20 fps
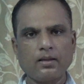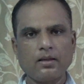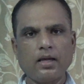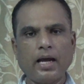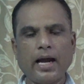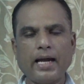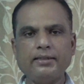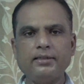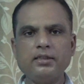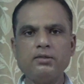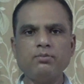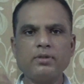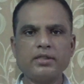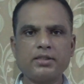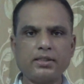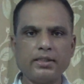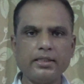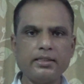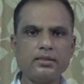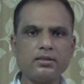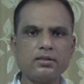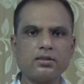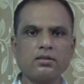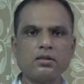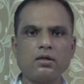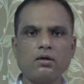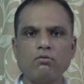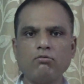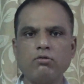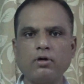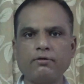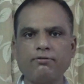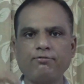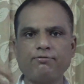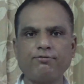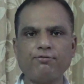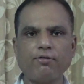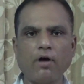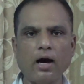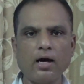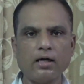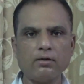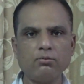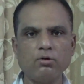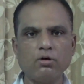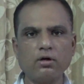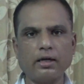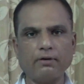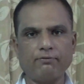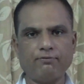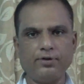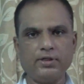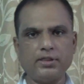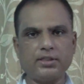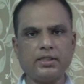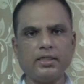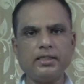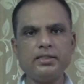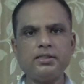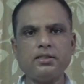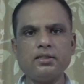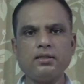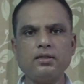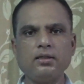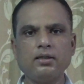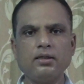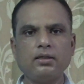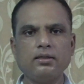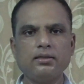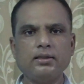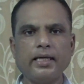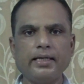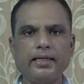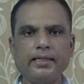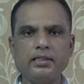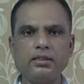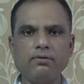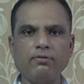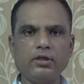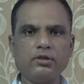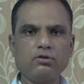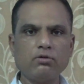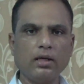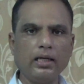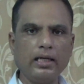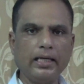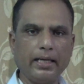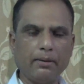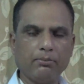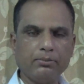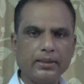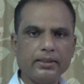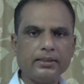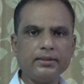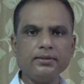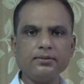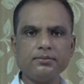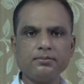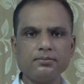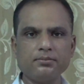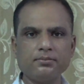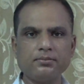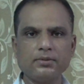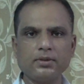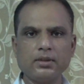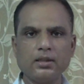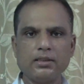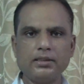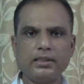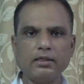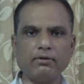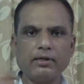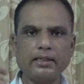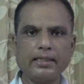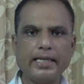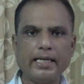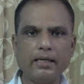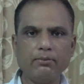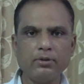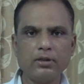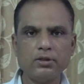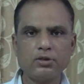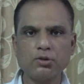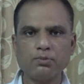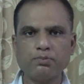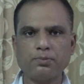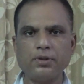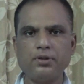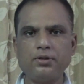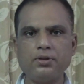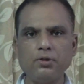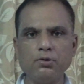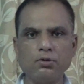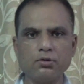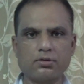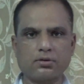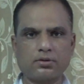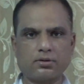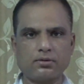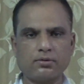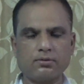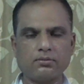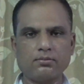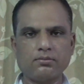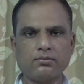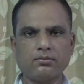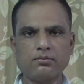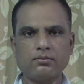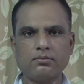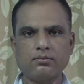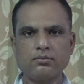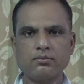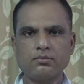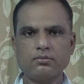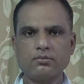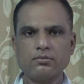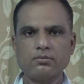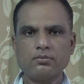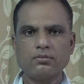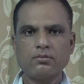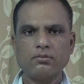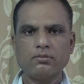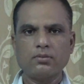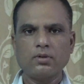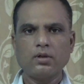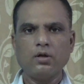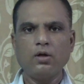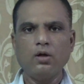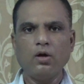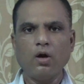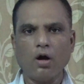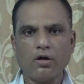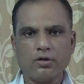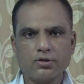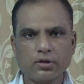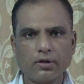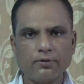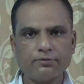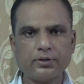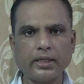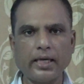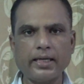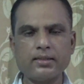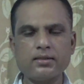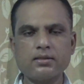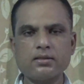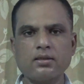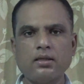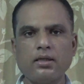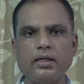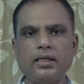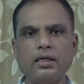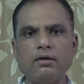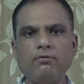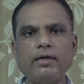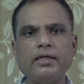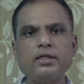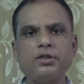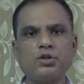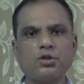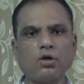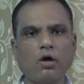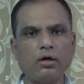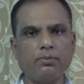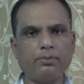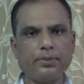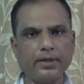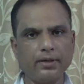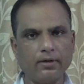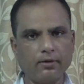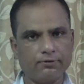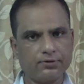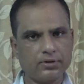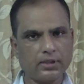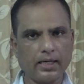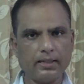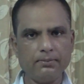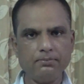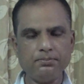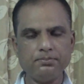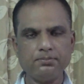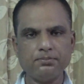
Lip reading: and these machines were far more efficient than individual labor. They were able to produce lots of things in a very short period of time.